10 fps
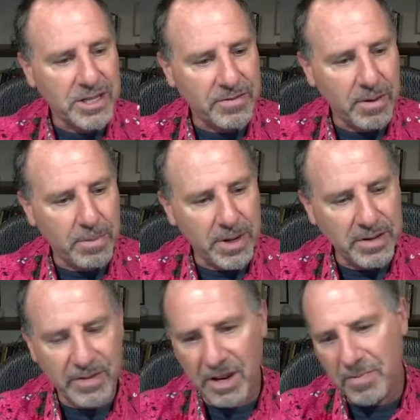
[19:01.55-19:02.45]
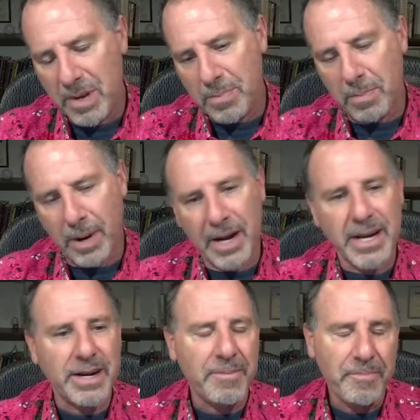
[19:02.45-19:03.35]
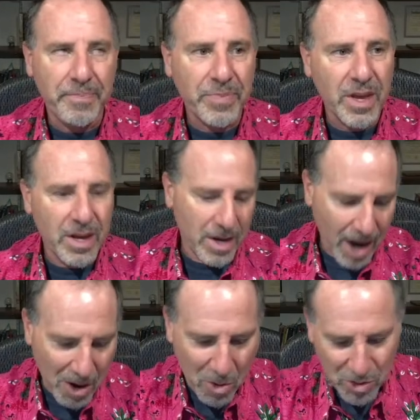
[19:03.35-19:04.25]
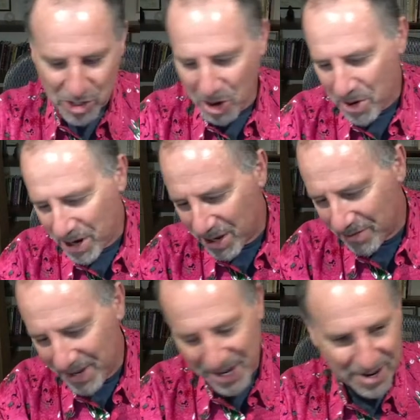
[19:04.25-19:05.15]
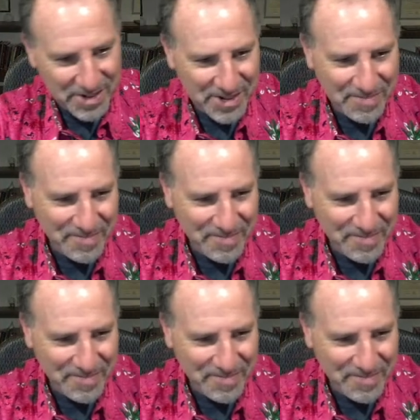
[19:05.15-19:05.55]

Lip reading: If enough people buy it, I won't show it on videos.